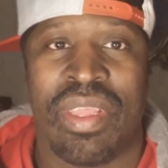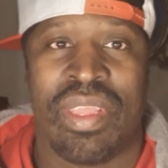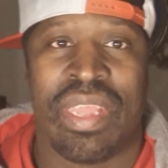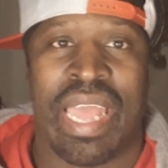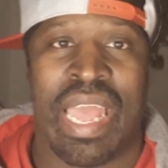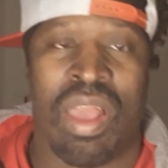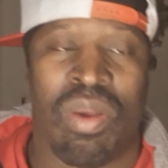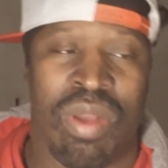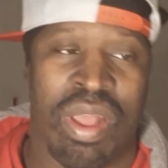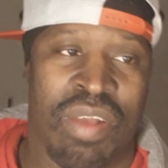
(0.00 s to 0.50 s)

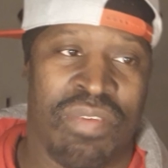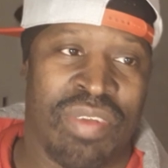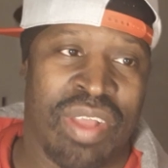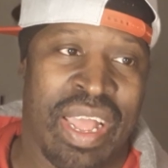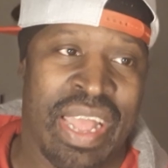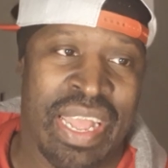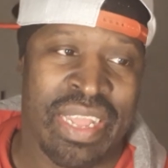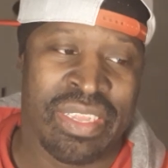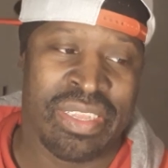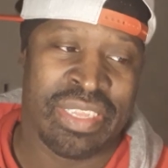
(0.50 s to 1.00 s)
However,
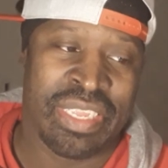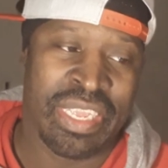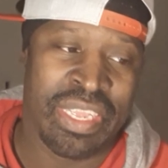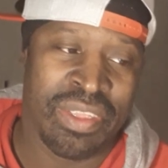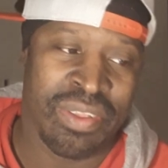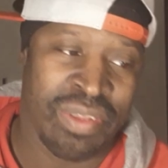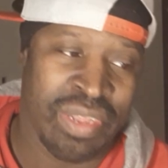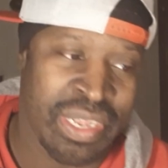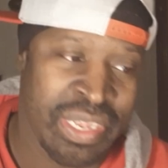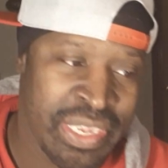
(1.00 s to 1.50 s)
I
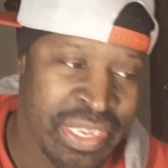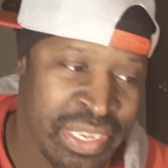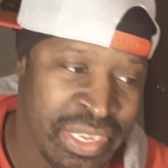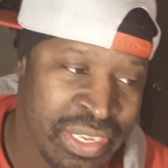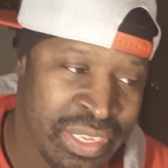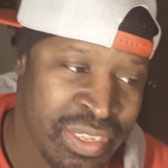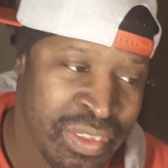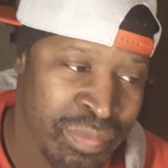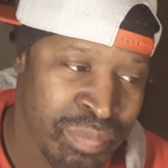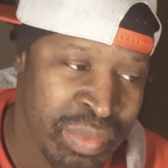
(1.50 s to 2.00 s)
still
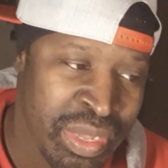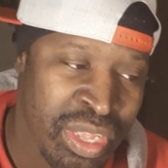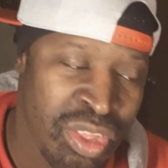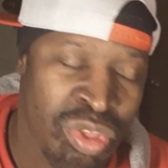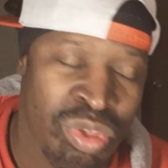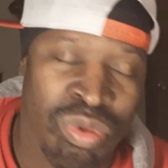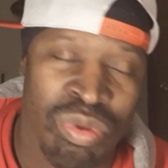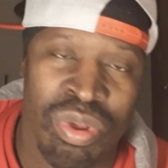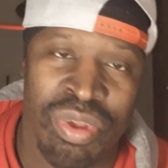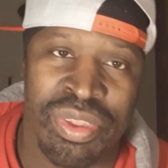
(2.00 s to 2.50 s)

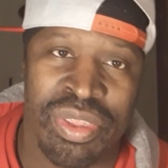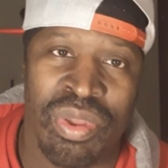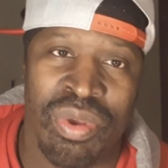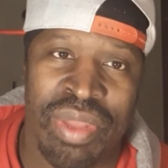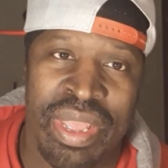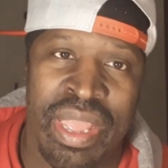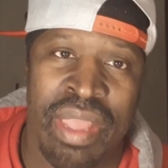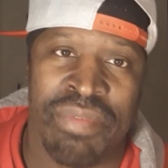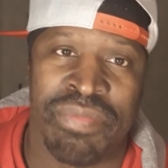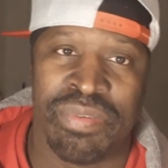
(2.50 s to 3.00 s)
commend you on
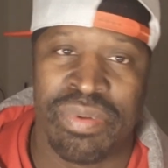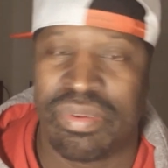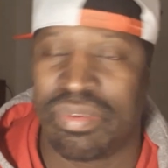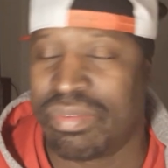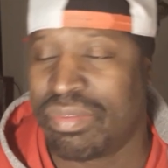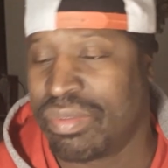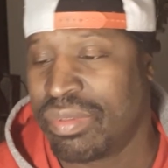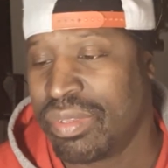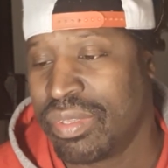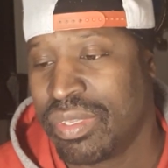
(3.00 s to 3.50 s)
your
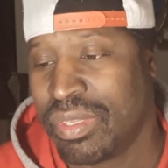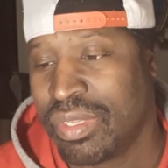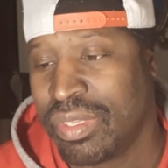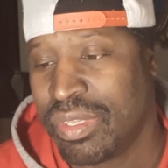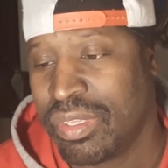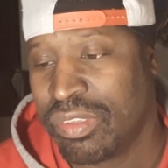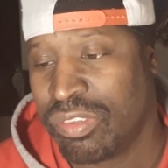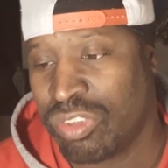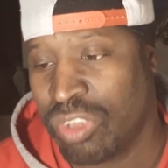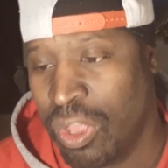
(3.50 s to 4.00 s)
efforts.
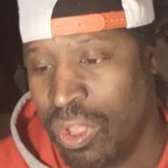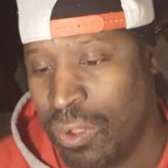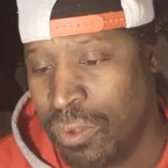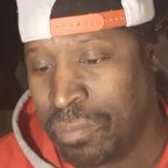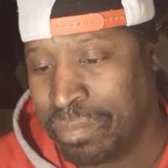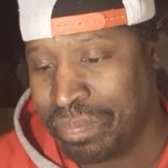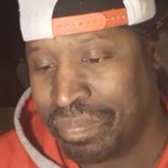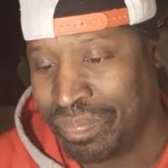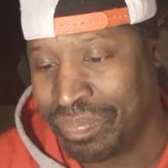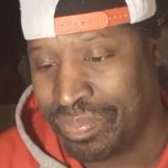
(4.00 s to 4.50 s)

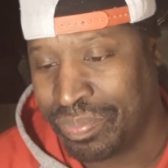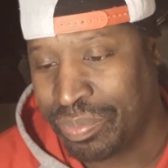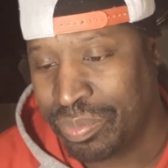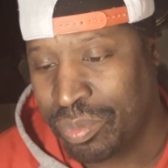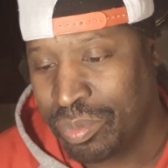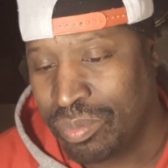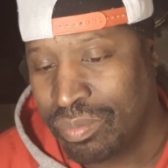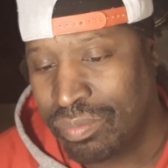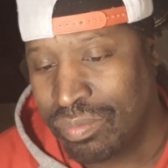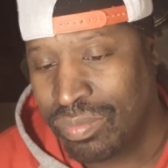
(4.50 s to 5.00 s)
So,
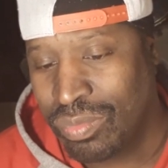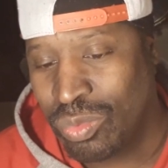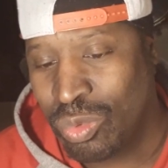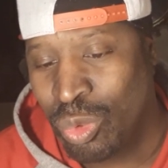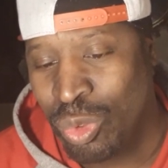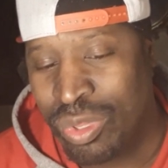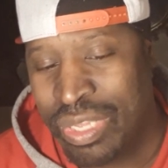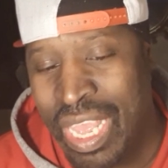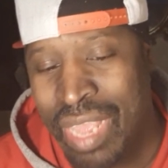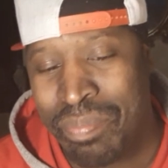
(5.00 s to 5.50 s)

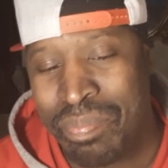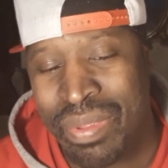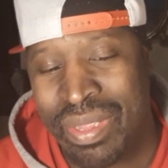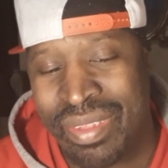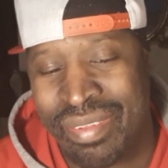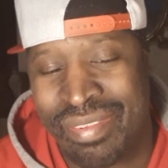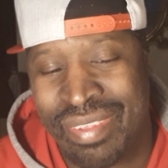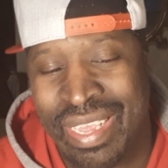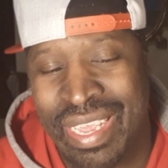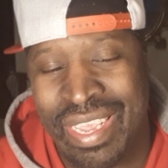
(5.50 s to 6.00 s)
that
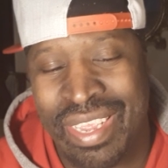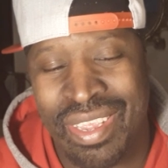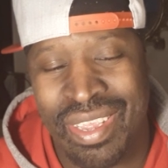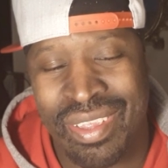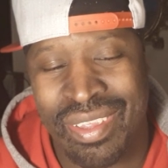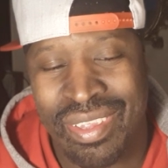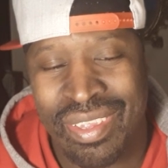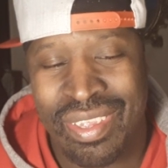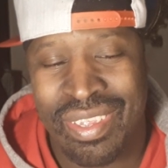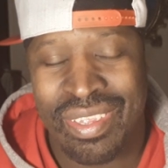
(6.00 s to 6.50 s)
being said,
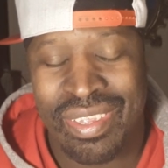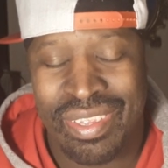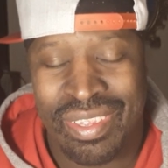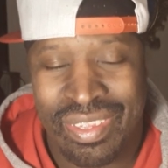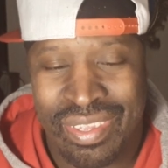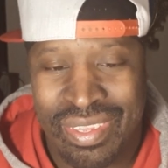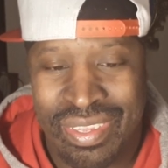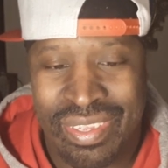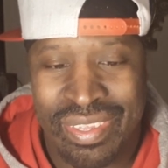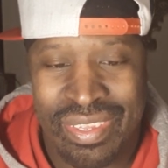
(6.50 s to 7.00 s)

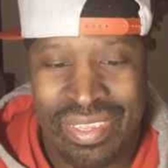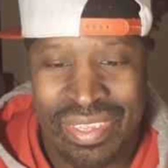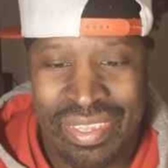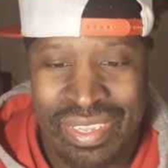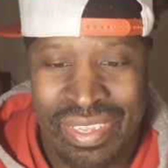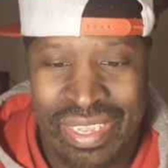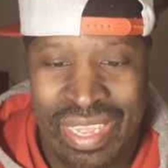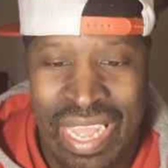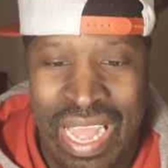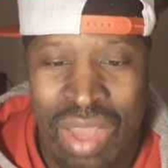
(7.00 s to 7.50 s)

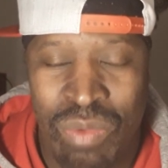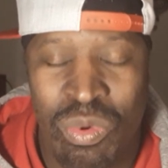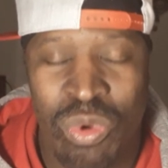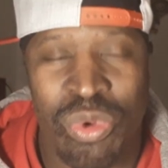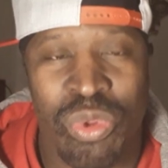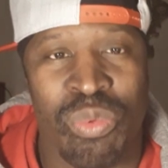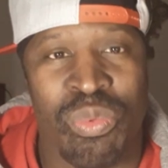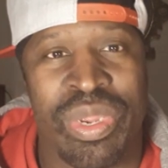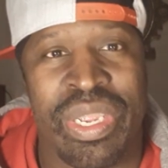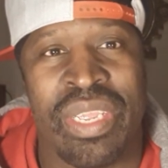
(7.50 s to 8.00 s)
I
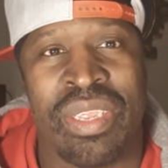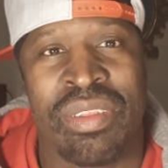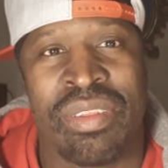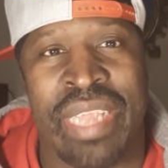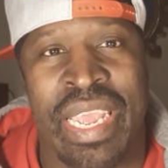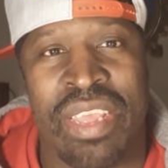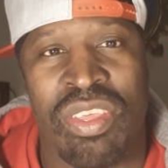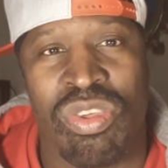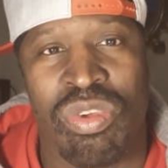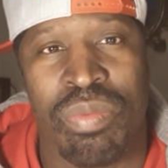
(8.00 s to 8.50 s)
want to
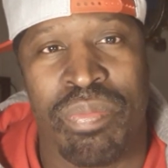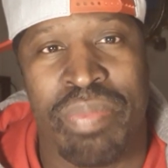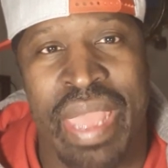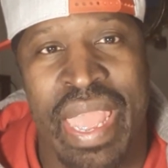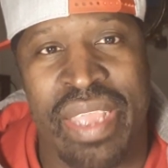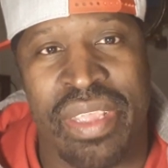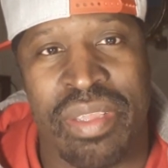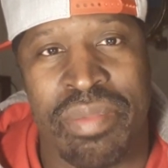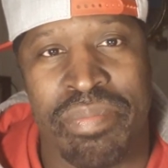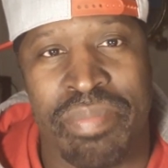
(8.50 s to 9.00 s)
reinstate you
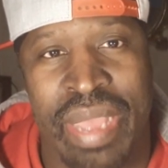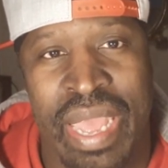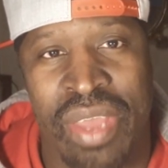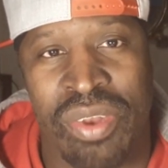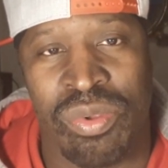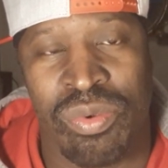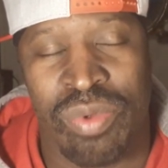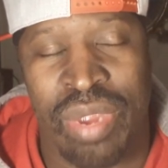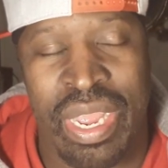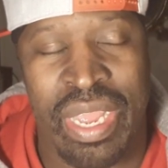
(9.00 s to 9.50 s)
back in
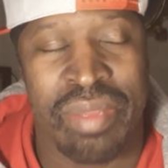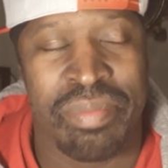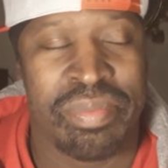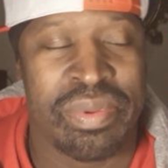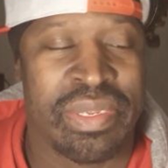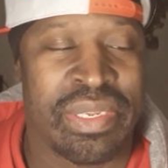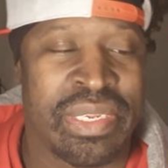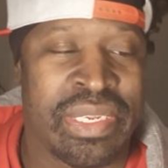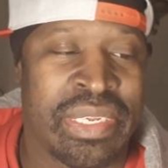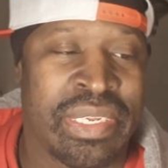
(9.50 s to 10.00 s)
battle rap.
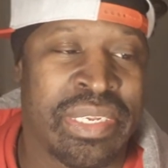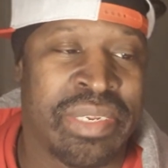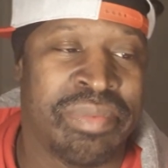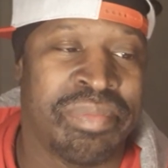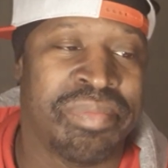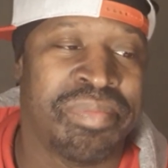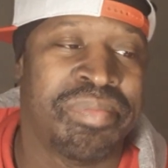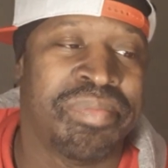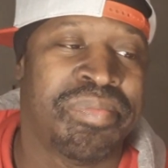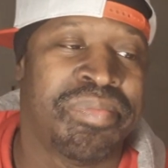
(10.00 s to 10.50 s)

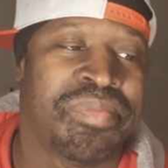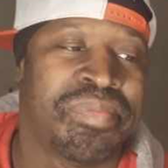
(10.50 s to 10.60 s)
I'm